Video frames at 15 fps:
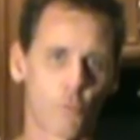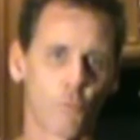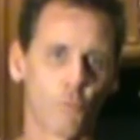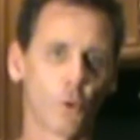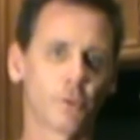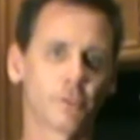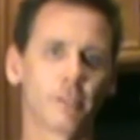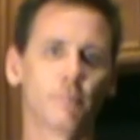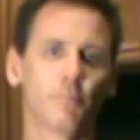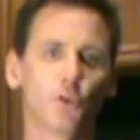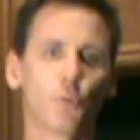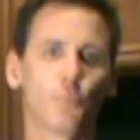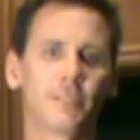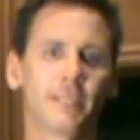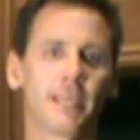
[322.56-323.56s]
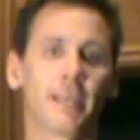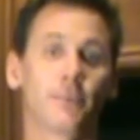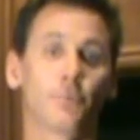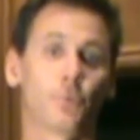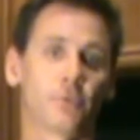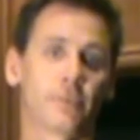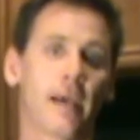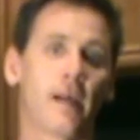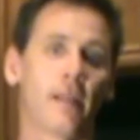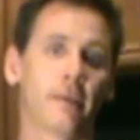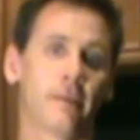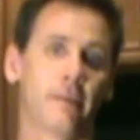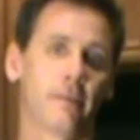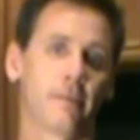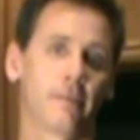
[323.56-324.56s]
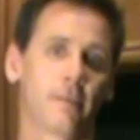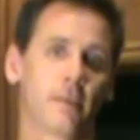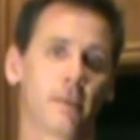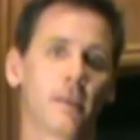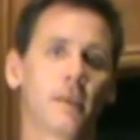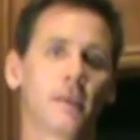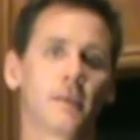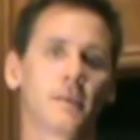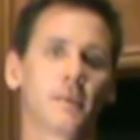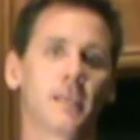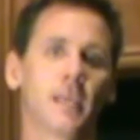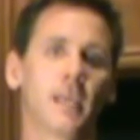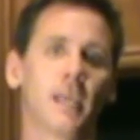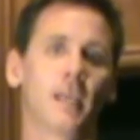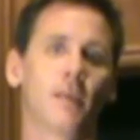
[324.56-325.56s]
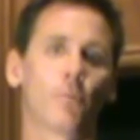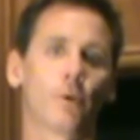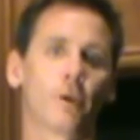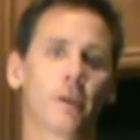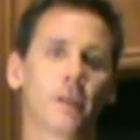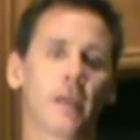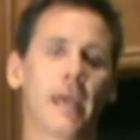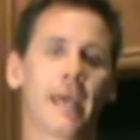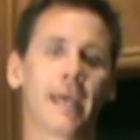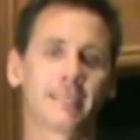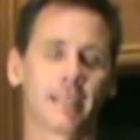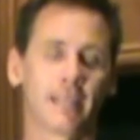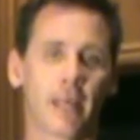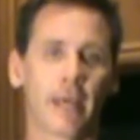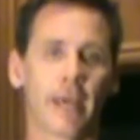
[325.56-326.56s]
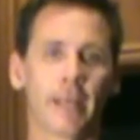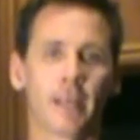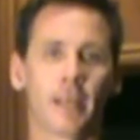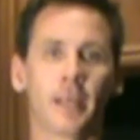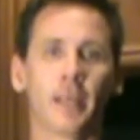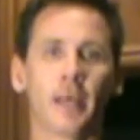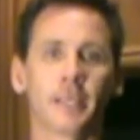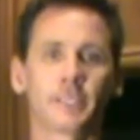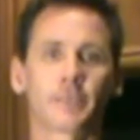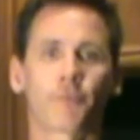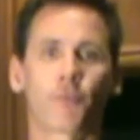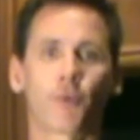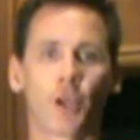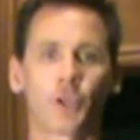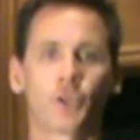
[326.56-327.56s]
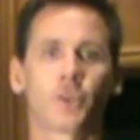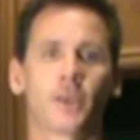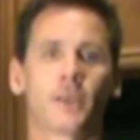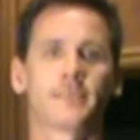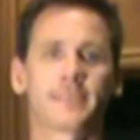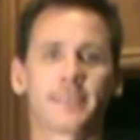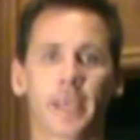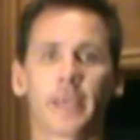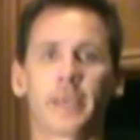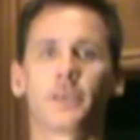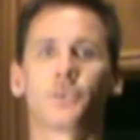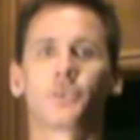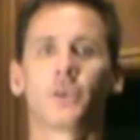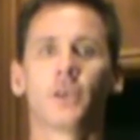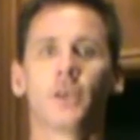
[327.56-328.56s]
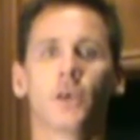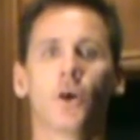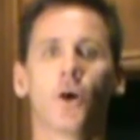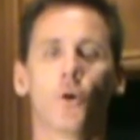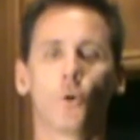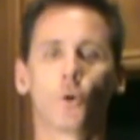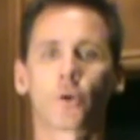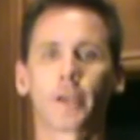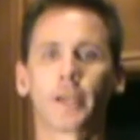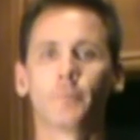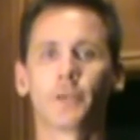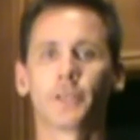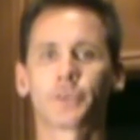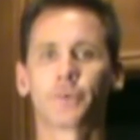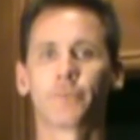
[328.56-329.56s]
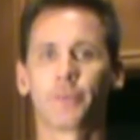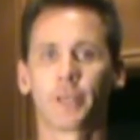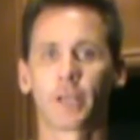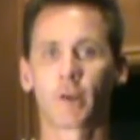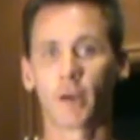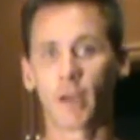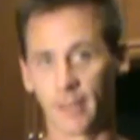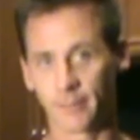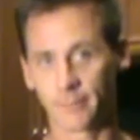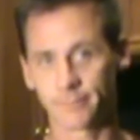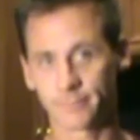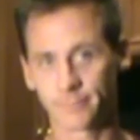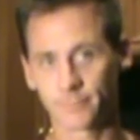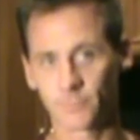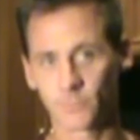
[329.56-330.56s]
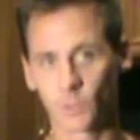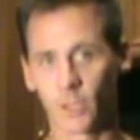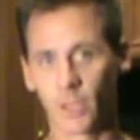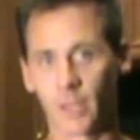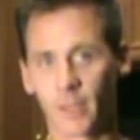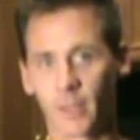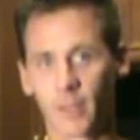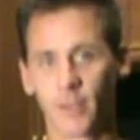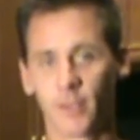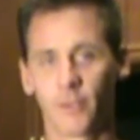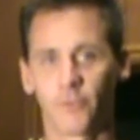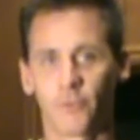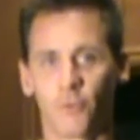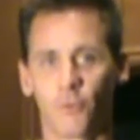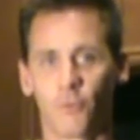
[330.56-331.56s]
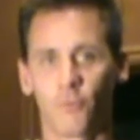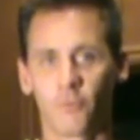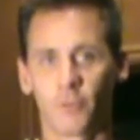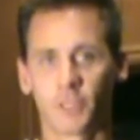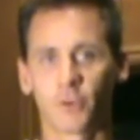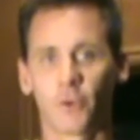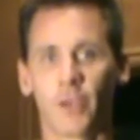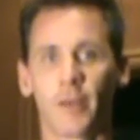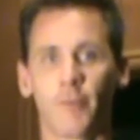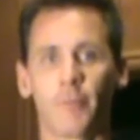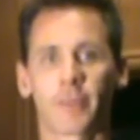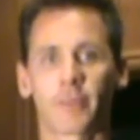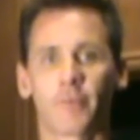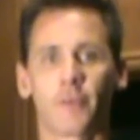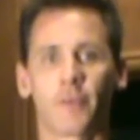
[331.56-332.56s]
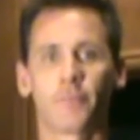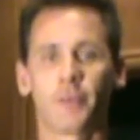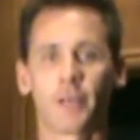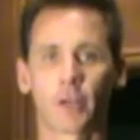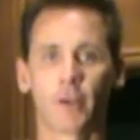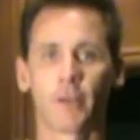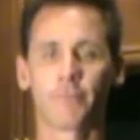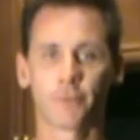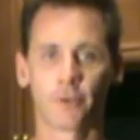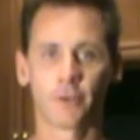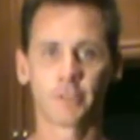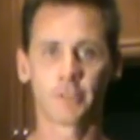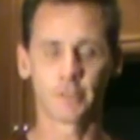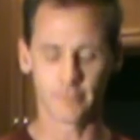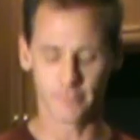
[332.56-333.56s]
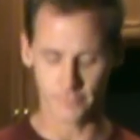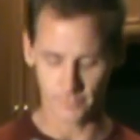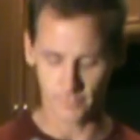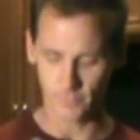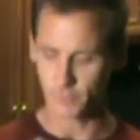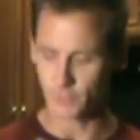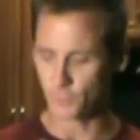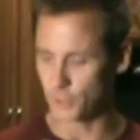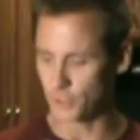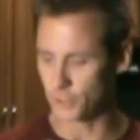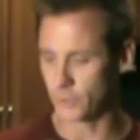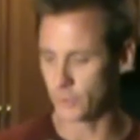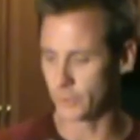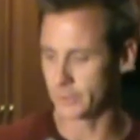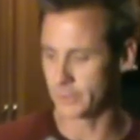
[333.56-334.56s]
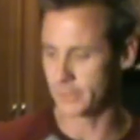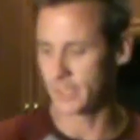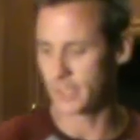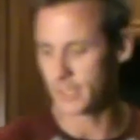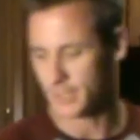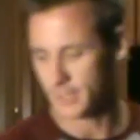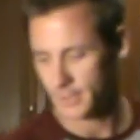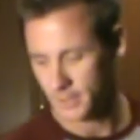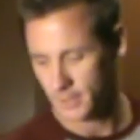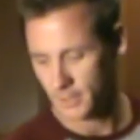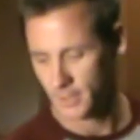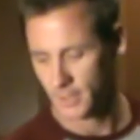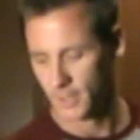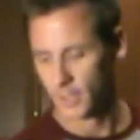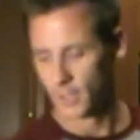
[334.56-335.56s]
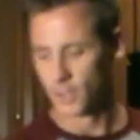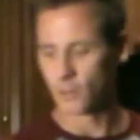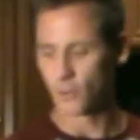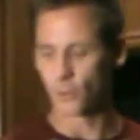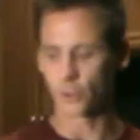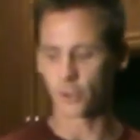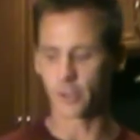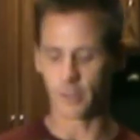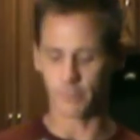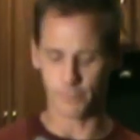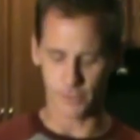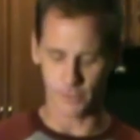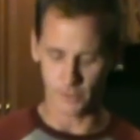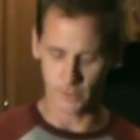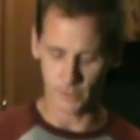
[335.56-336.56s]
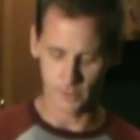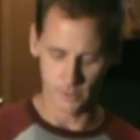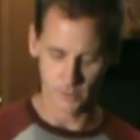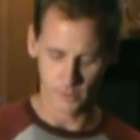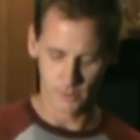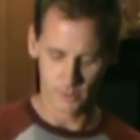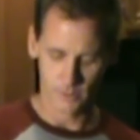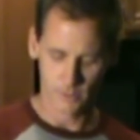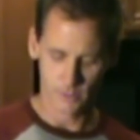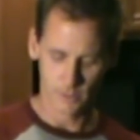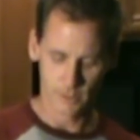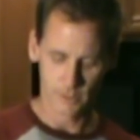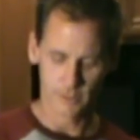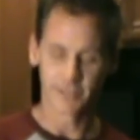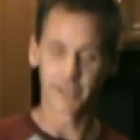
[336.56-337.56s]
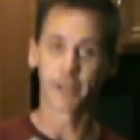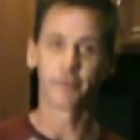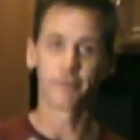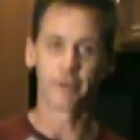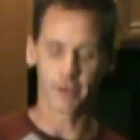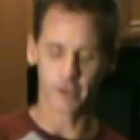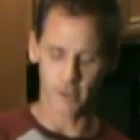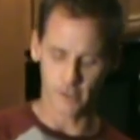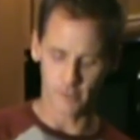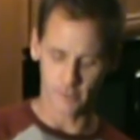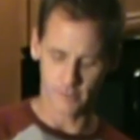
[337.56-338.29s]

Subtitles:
roasted blue potato salad. And we're going to add to that a nice fresh sage whole grain mustard vinaigrette. Okay, so let's go ahead and make the vinaigrette first. What you want to do is take a 1/4 cup cider vinegar,